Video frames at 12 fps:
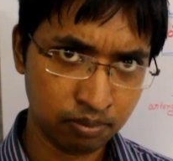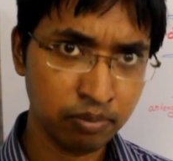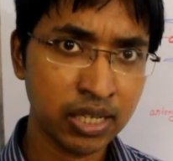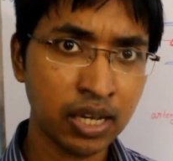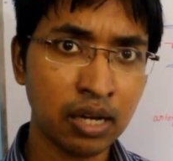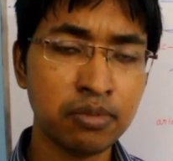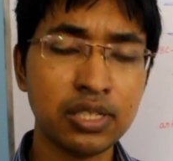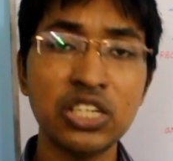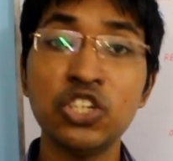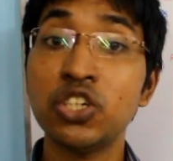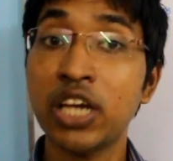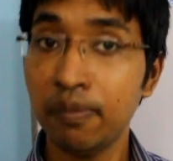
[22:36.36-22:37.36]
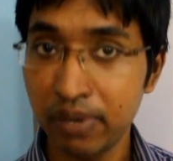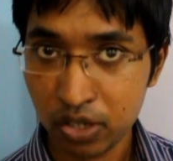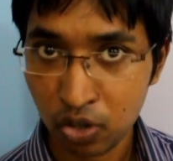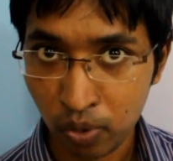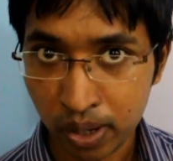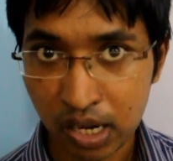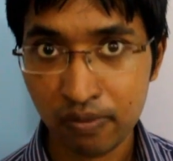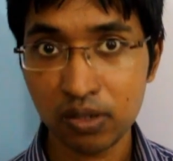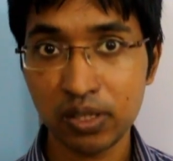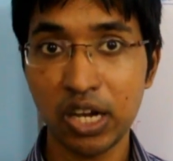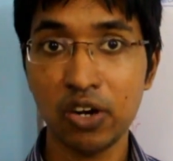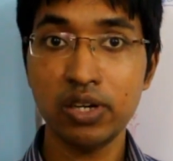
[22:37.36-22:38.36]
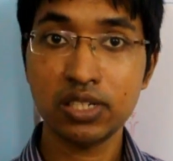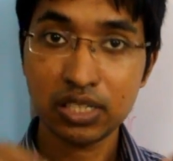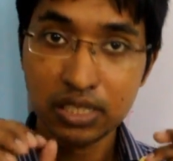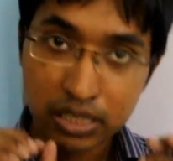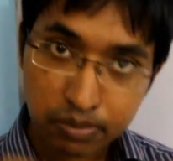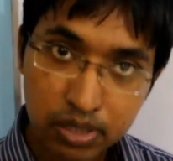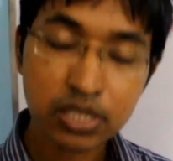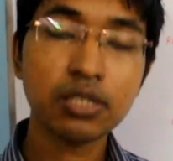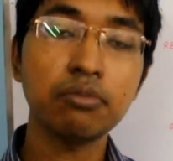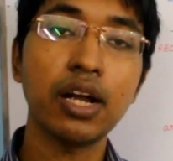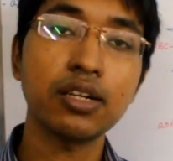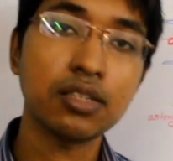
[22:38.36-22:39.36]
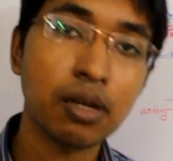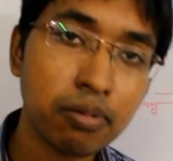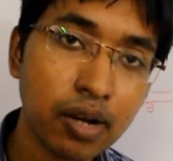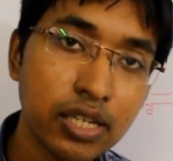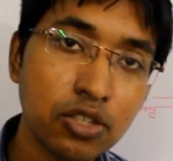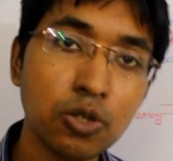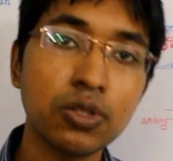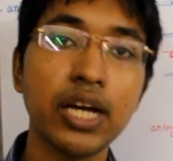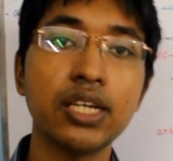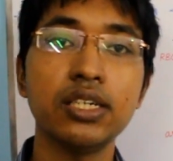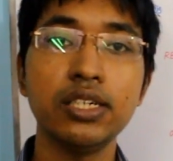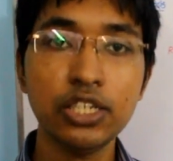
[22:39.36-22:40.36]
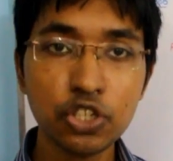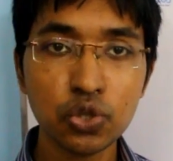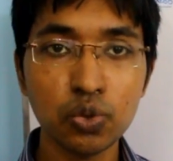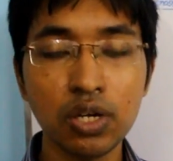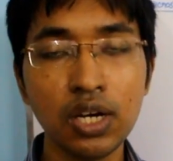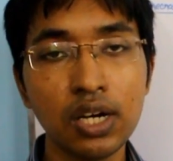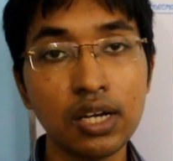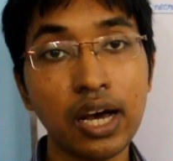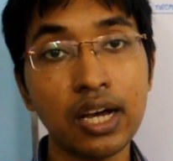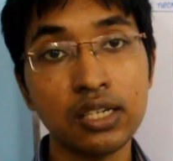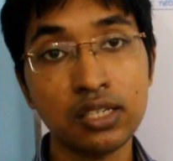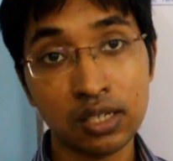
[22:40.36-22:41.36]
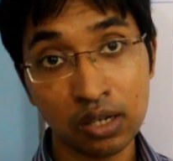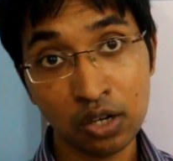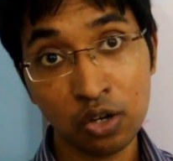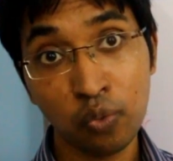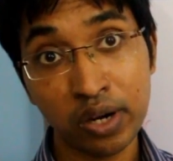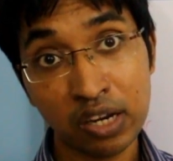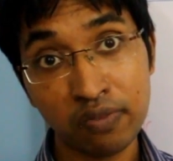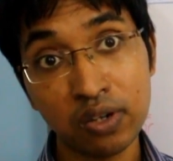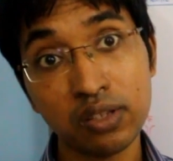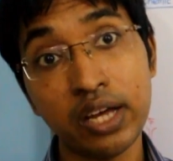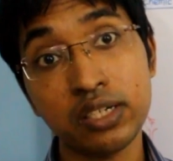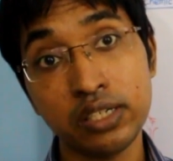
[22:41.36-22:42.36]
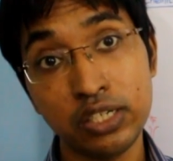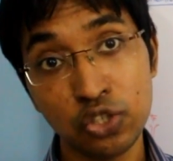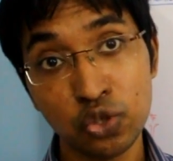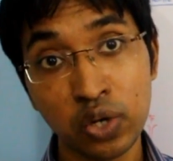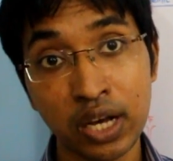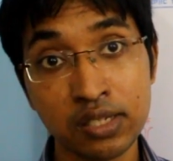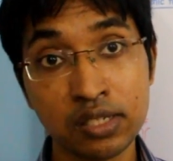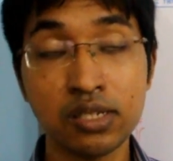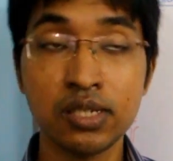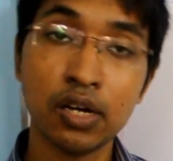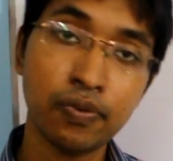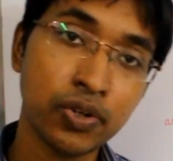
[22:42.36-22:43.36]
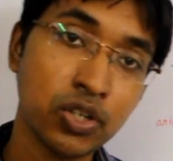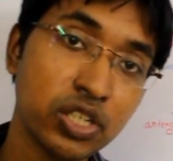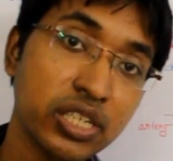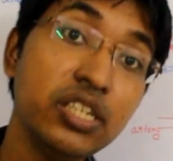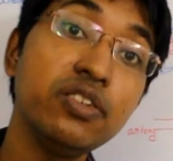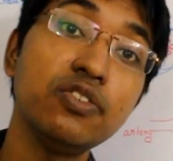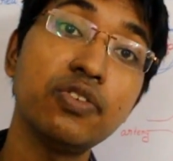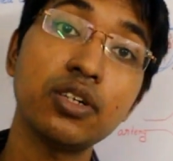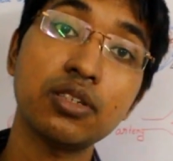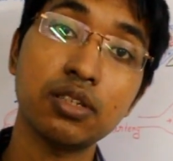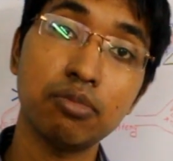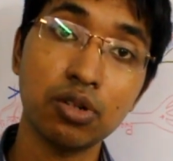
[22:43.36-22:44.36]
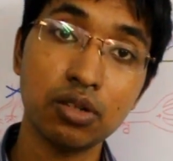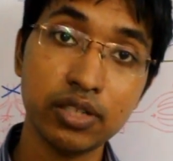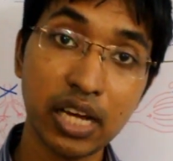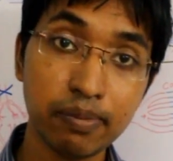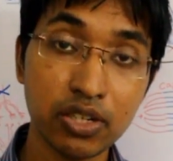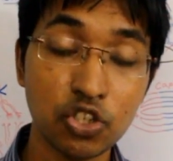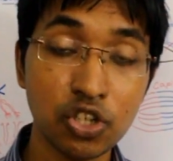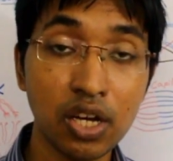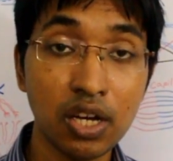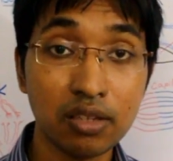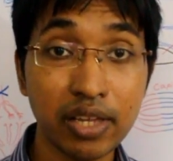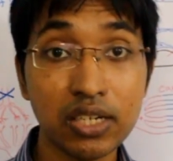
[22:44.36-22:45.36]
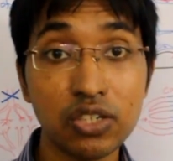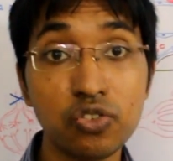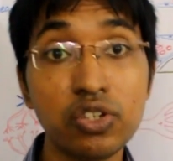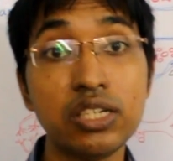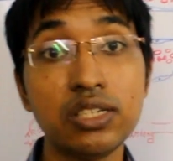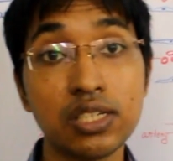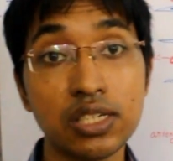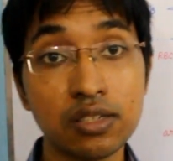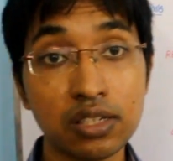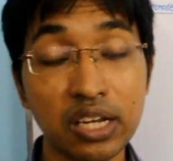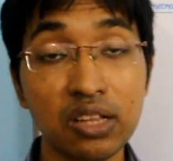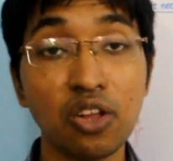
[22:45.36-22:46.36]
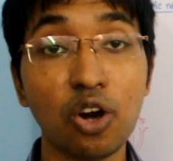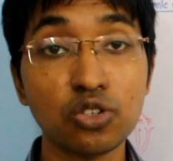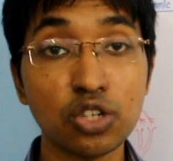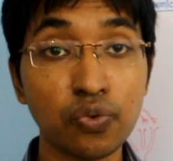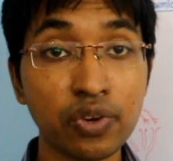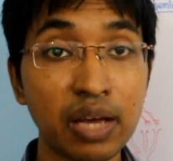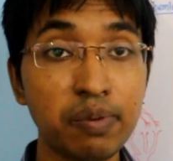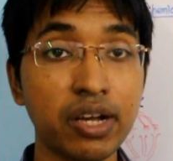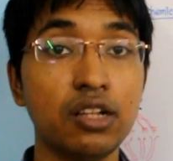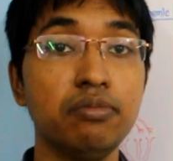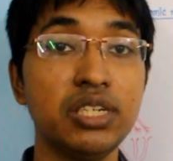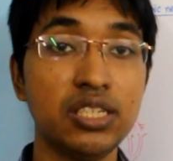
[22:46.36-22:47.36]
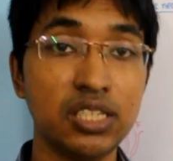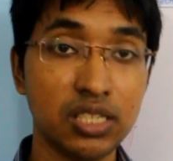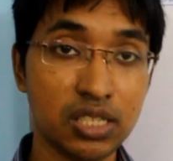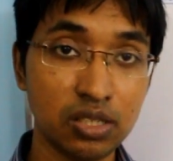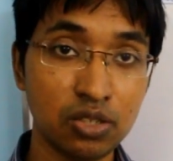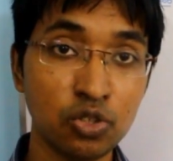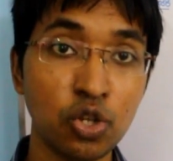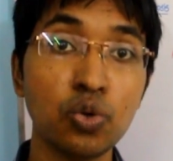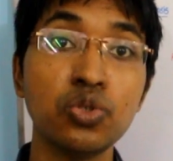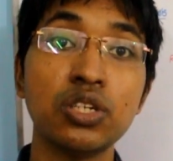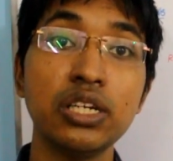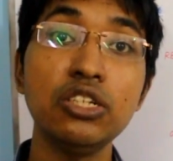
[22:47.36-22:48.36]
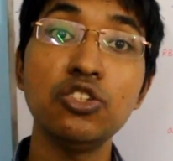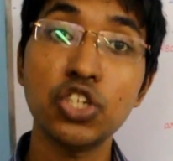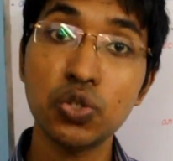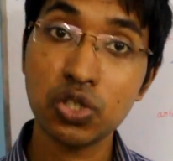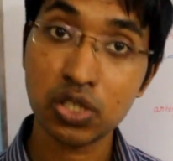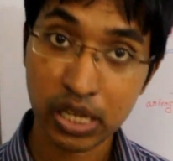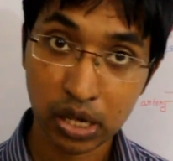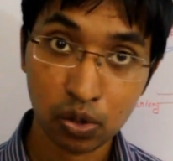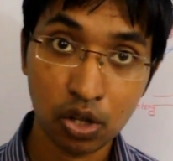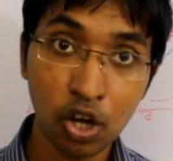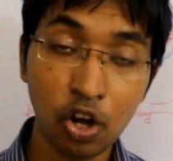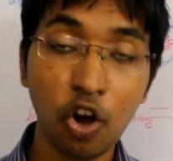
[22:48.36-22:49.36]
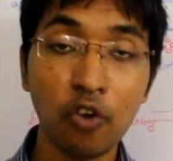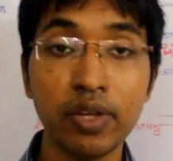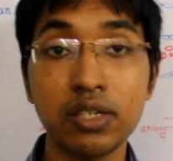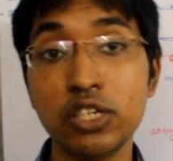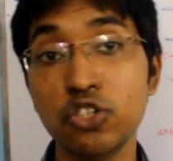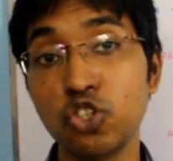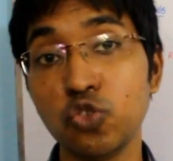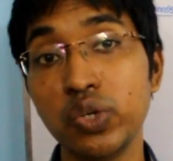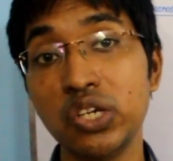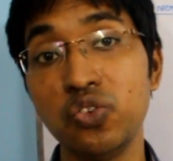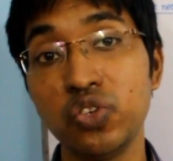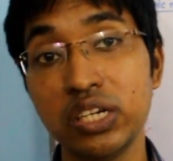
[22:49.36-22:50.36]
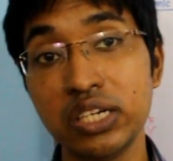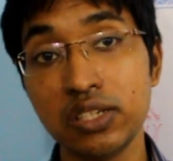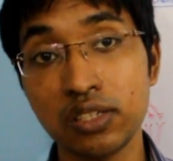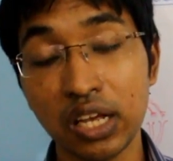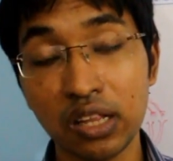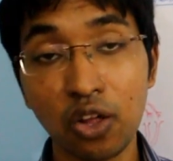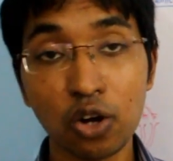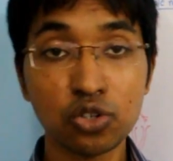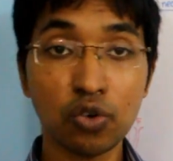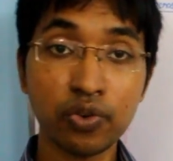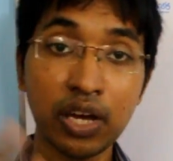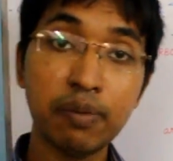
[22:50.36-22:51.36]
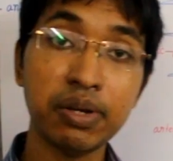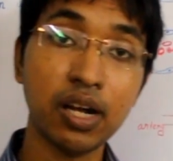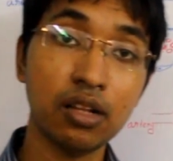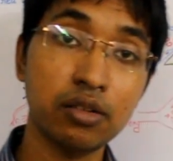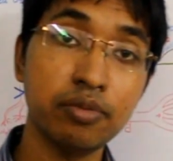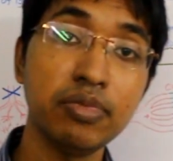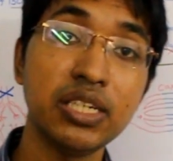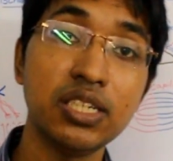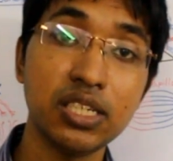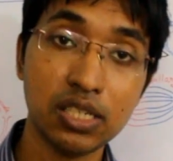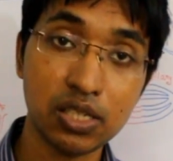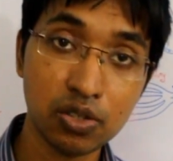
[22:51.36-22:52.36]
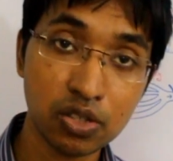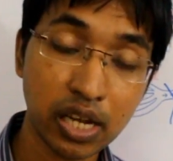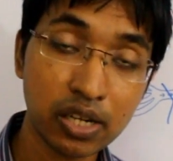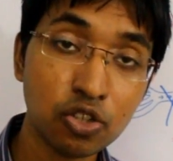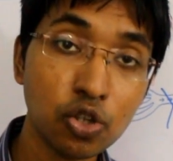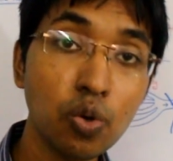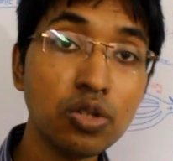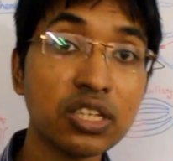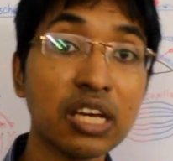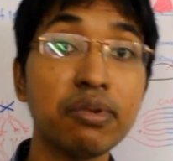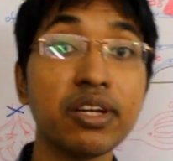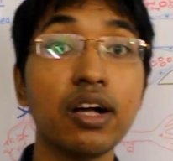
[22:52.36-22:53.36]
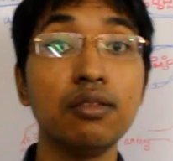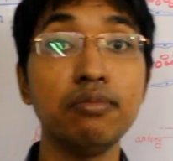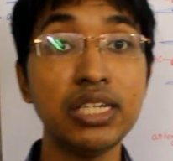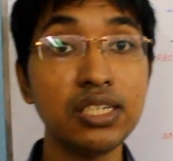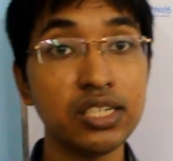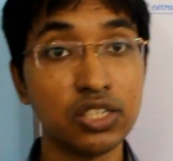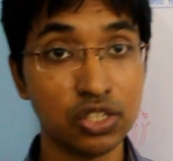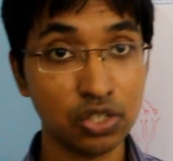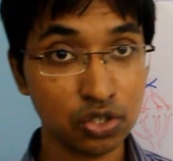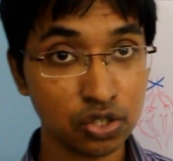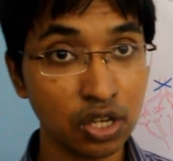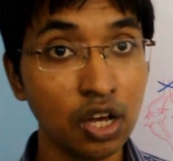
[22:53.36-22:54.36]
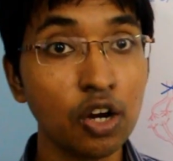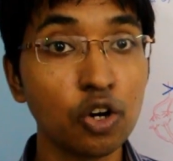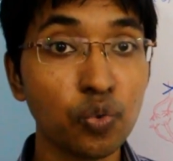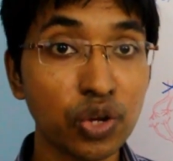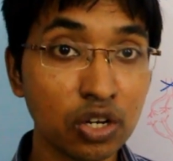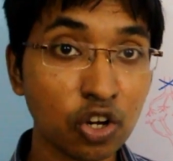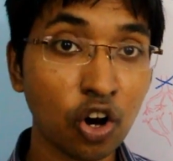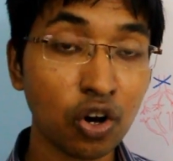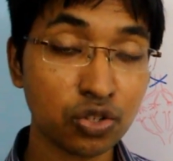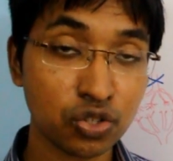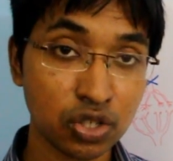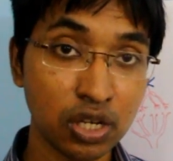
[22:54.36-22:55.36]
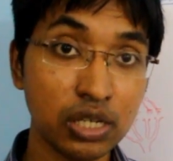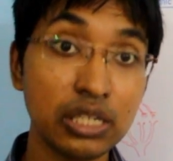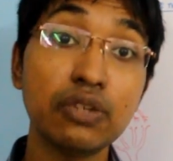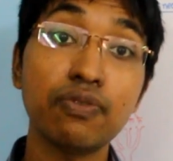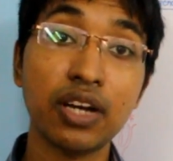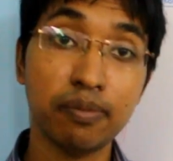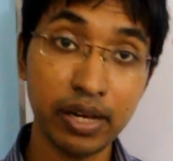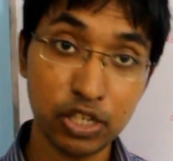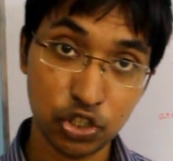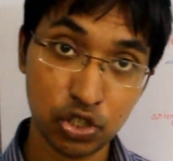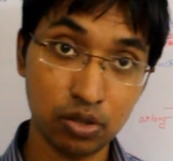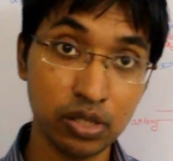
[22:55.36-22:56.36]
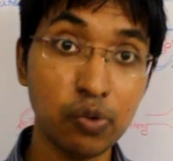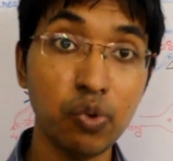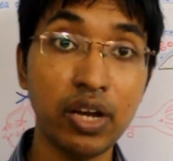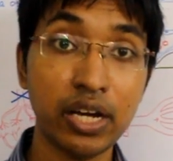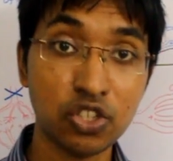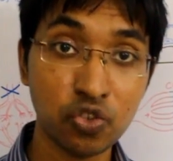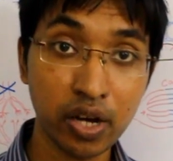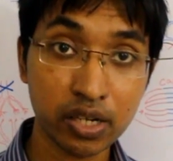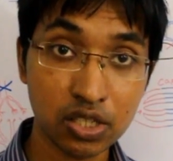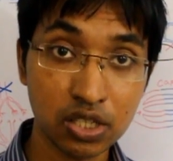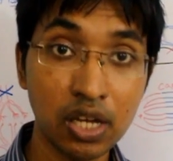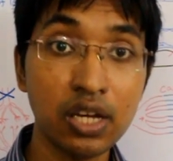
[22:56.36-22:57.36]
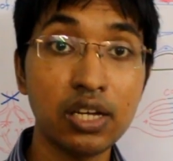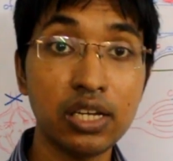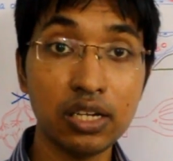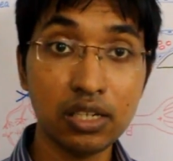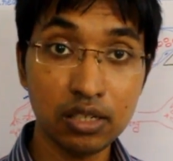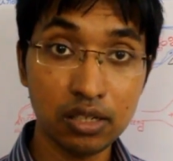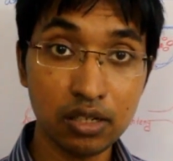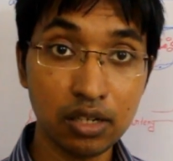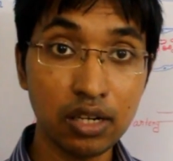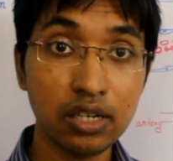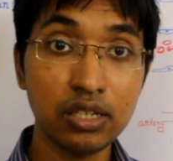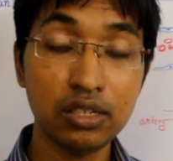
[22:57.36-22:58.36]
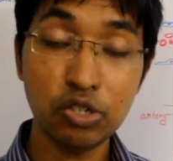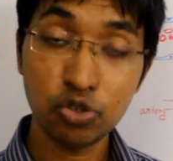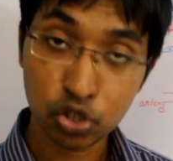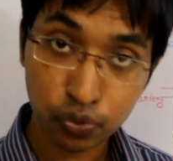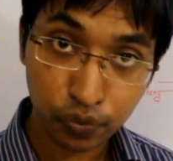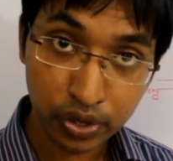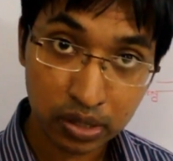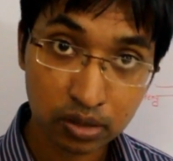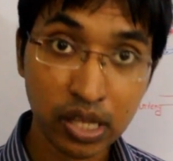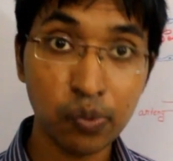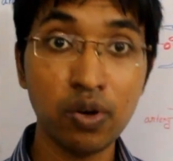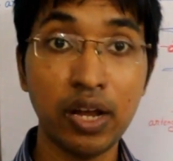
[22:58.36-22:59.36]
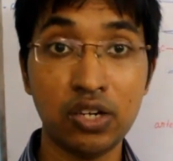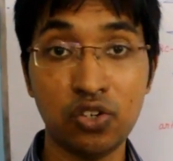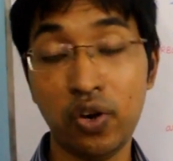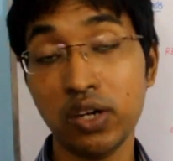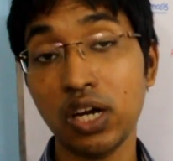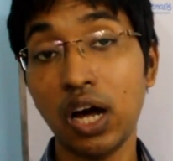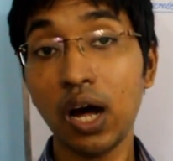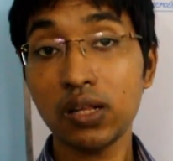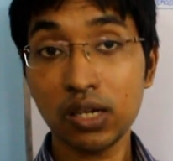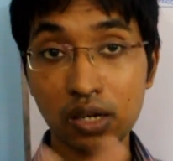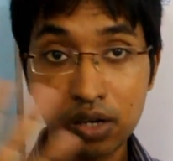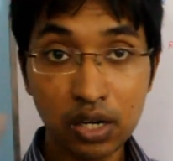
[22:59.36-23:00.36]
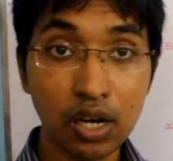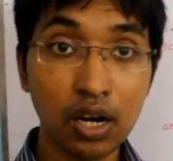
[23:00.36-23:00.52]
becomes ischemic, whenever there is diminished blood supply to that tissue, and whenever that tissue has suffered irreversible damage, that releases a lot of chemical mediator. Those injured cells of the tissue will release a lot of chemical mediators, and those chemical mediators will cause inflammation. They will attract neutrophil, they will attract other